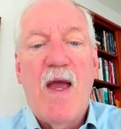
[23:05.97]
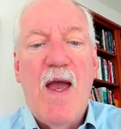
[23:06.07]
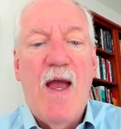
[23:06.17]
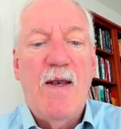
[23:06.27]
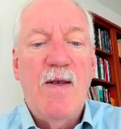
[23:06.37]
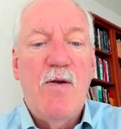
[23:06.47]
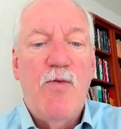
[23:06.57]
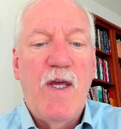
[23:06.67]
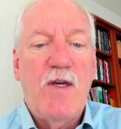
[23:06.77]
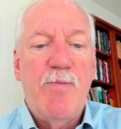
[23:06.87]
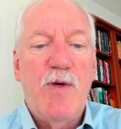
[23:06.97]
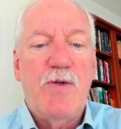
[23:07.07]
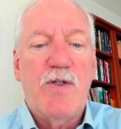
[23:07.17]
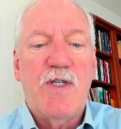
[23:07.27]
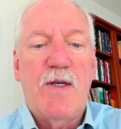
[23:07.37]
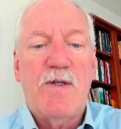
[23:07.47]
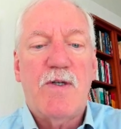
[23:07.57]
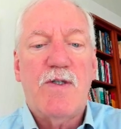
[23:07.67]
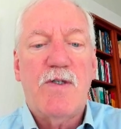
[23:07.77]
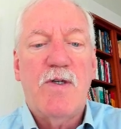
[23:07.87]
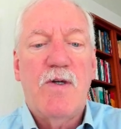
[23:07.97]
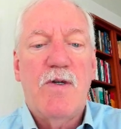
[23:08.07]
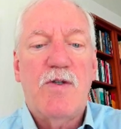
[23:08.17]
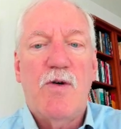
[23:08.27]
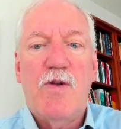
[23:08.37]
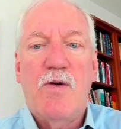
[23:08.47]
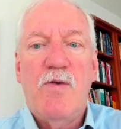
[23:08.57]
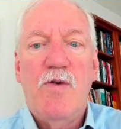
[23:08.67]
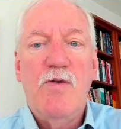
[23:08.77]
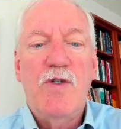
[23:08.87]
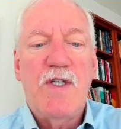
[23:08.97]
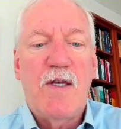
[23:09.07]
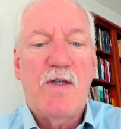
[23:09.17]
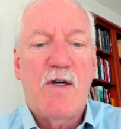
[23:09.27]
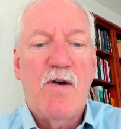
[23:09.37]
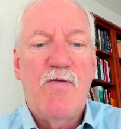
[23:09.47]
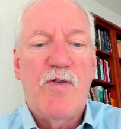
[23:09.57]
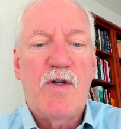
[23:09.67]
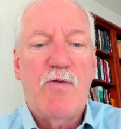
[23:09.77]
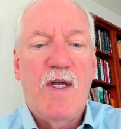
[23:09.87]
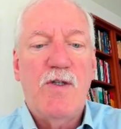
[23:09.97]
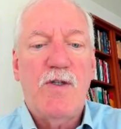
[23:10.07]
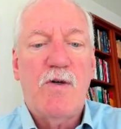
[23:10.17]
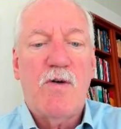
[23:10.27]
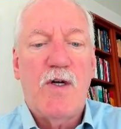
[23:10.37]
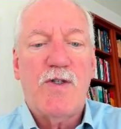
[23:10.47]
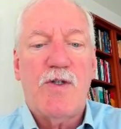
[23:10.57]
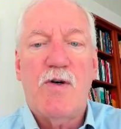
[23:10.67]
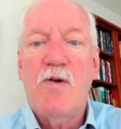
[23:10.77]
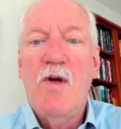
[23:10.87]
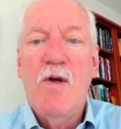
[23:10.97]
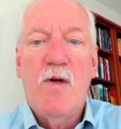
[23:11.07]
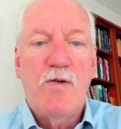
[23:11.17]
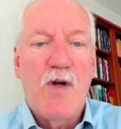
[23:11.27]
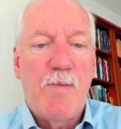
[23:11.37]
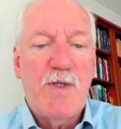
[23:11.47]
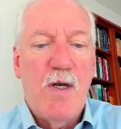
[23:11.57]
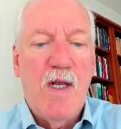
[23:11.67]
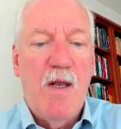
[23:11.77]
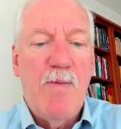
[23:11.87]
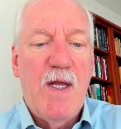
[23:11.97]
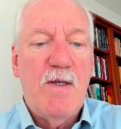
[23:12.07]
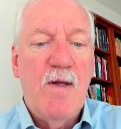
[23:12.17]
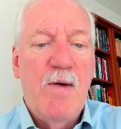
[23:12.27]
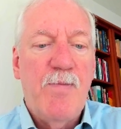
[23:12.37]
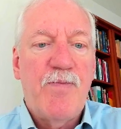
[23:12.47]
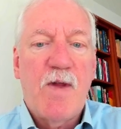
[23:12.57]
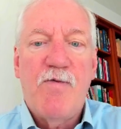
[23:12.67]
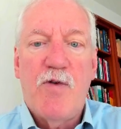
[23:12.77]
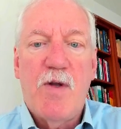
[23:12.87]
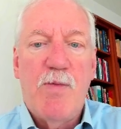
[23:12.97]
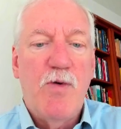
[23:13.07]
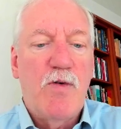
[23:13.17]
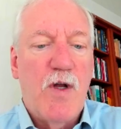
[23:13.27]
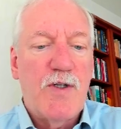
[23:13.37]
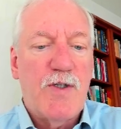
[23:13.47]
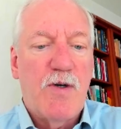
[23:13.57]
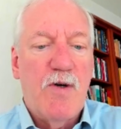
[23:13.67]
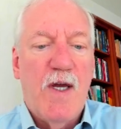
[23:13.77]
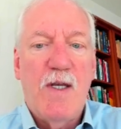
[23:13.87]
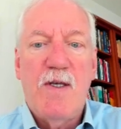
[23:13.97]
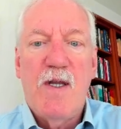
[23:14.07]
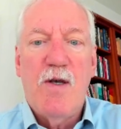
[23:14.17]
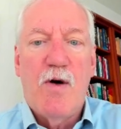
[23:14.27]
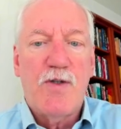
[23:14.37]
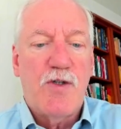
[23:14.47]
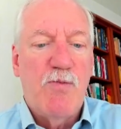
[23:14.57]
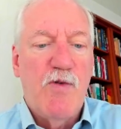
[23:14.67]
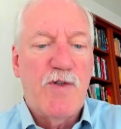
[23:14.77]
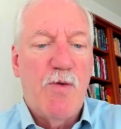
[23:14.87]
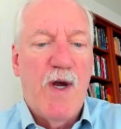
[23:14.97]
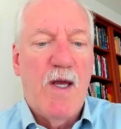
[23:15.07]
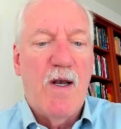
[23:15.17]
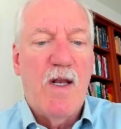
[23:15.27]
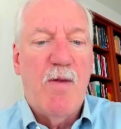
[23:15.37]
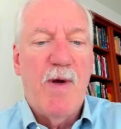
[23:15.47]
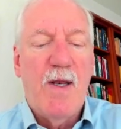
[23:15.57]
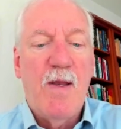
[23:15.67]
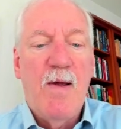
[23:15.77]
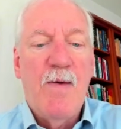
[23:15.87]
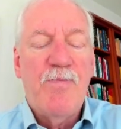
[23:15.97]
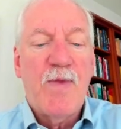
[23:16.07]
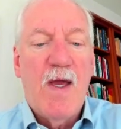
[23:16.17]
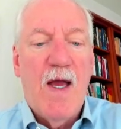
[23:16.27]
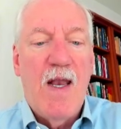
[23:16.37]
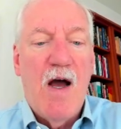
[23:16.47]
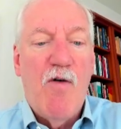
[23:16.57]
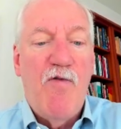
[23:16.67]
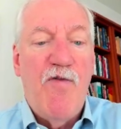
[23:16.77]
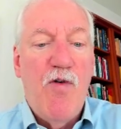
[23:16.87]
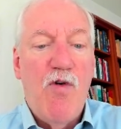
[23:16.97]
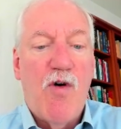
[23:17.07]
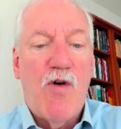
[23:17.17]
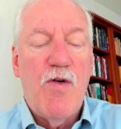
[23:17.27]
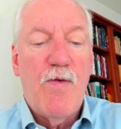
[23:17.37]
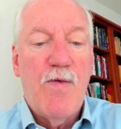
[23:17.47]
and recompute the centers. So the new center for the green cluster drops a little bit. For the blue cluster, it also moves away a little bit. And now 4,